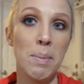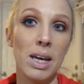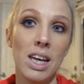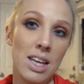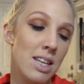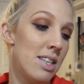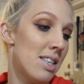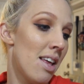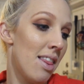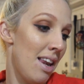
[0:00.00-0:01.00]
because
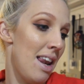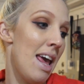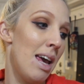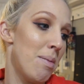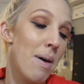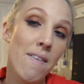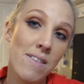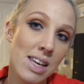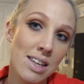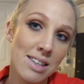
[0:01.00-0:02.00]
the name of
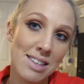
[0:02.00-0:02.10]
it